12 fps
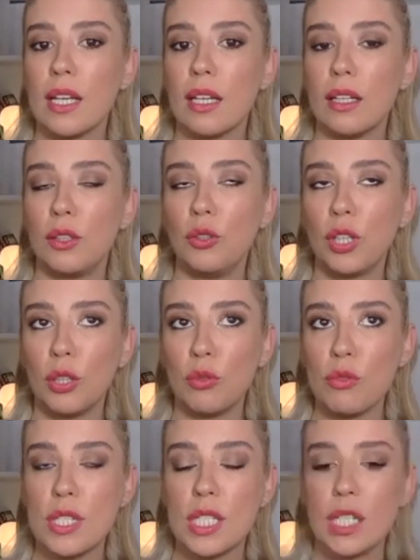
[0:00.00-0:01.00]
you can do
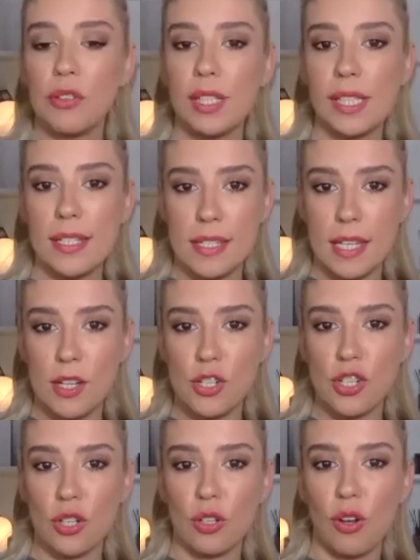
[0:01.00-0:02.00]

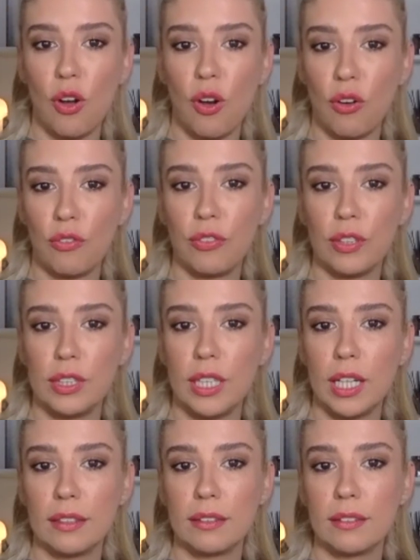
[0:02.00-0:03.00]
sterilization of
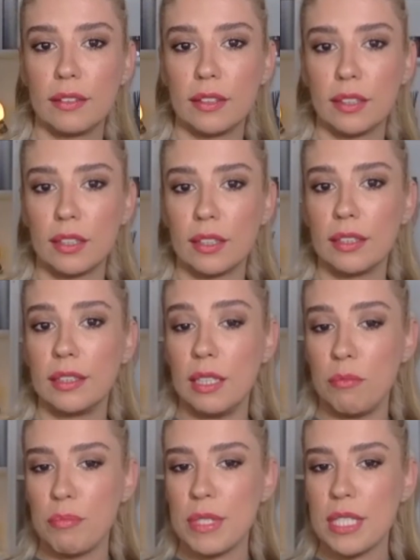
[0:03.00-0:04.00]
that
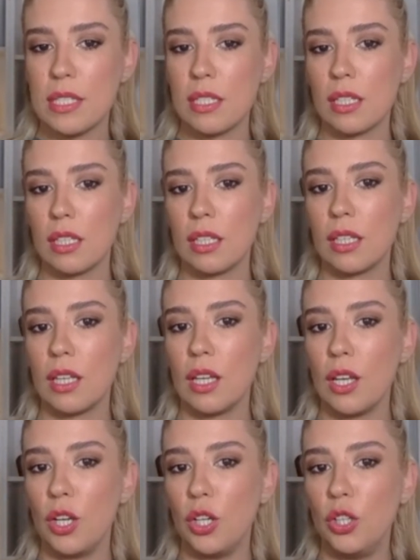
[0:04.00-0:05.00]
tips.
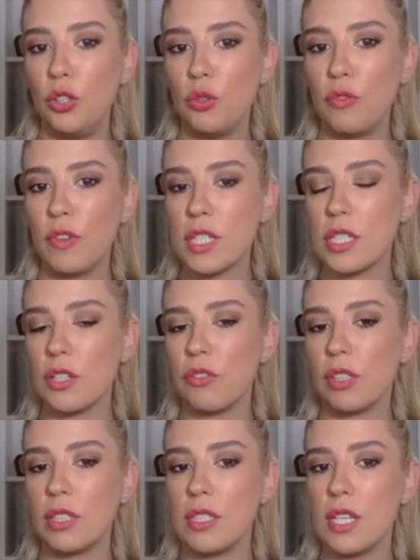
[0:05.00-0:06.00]
UV
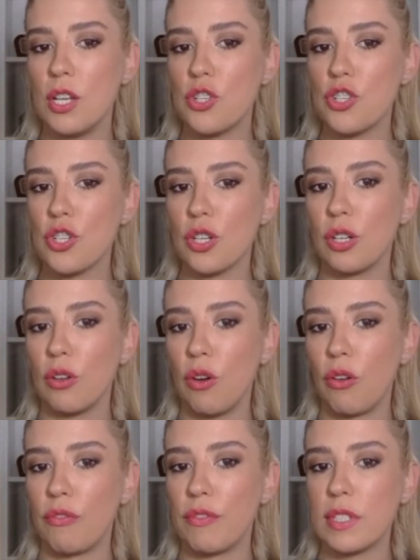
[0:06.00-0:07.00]
sterilization
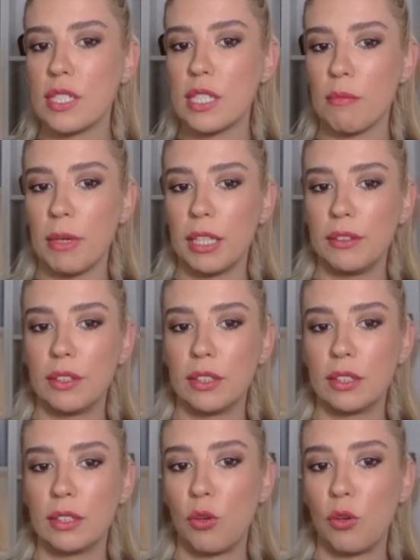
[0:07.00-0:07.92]
of some other,